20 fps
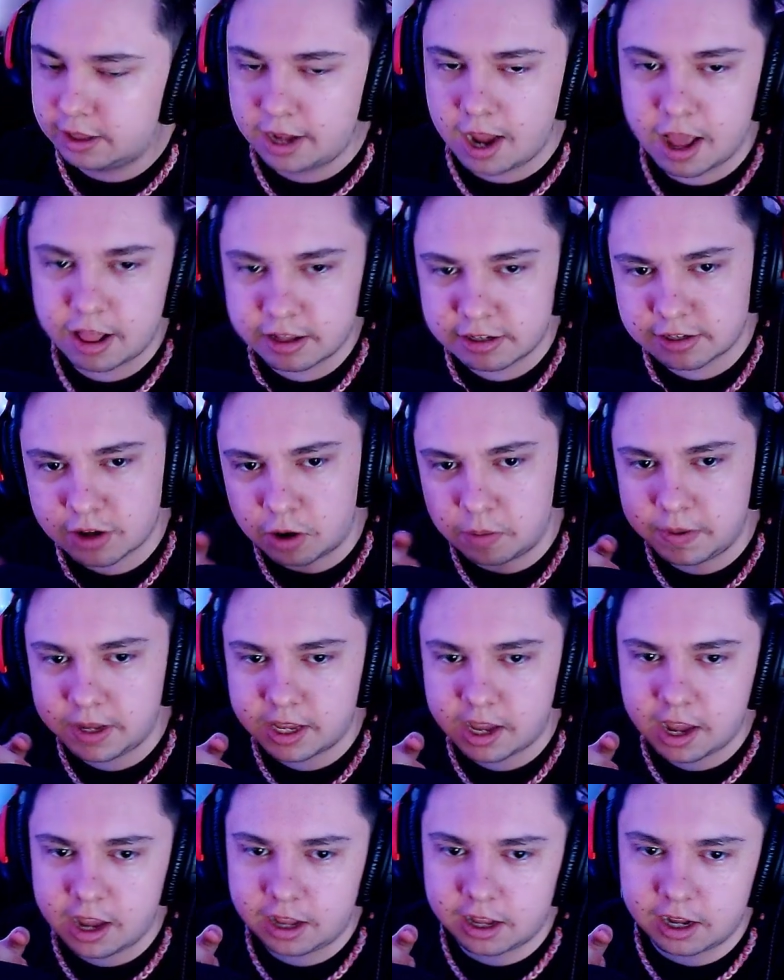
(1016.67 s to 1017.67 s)
Yeah, this is gonna
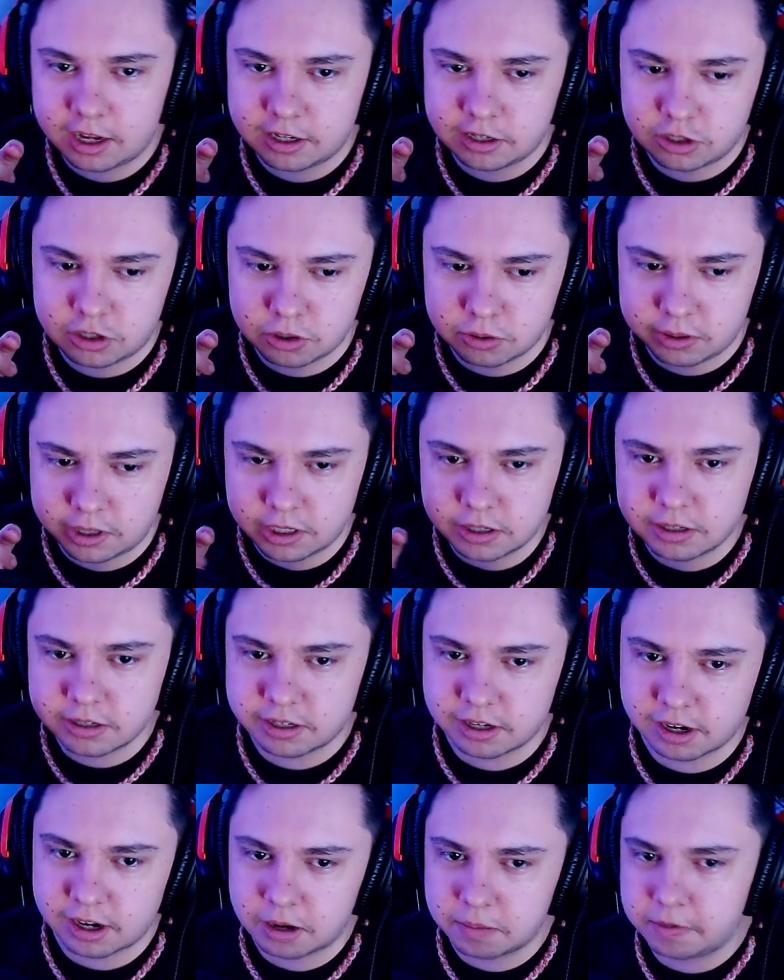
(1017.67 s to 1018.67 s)
be AI in 2 years.
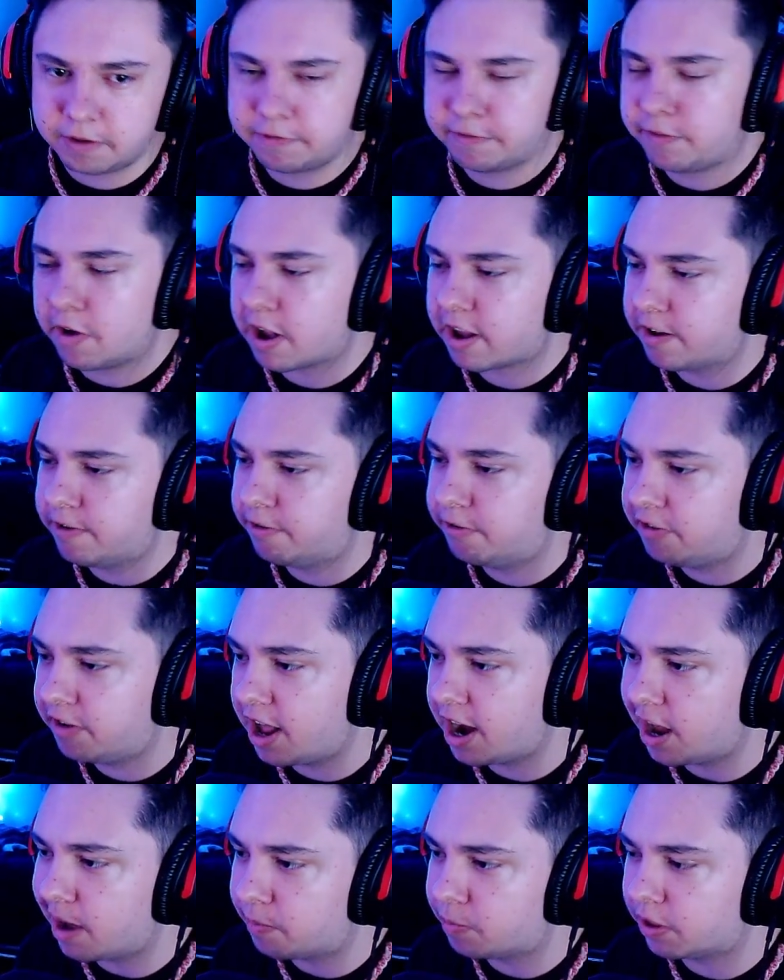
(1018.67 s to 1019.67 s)
They're gonna be fucking
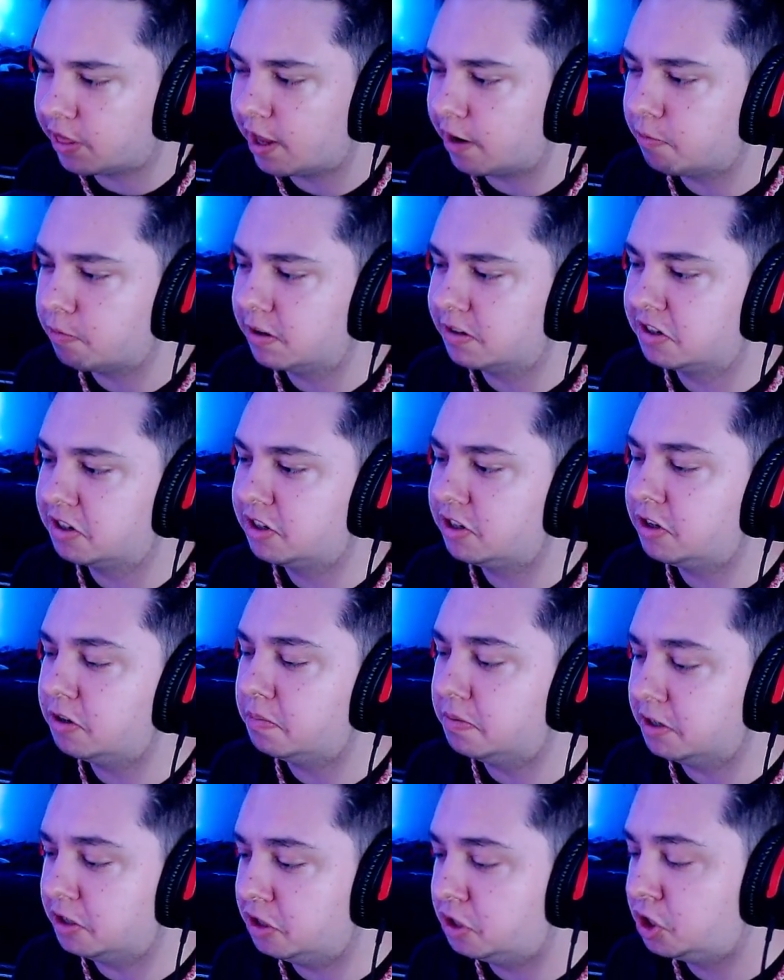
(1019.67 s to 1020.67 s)
fed up with everyone's
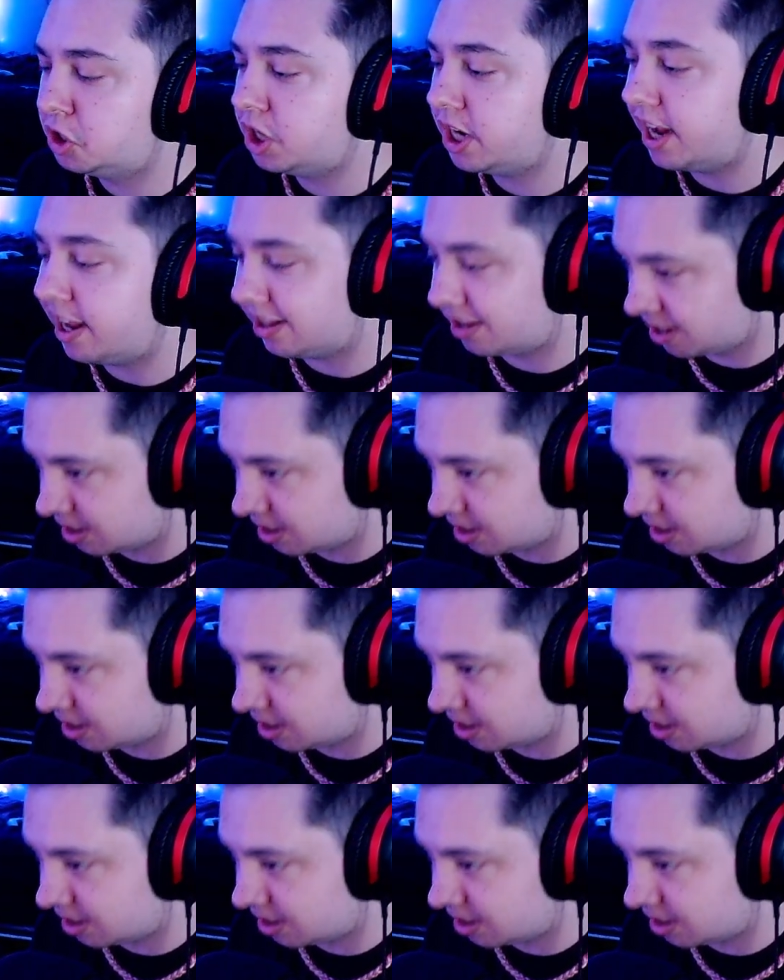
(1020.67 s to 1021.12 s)
stupid shit.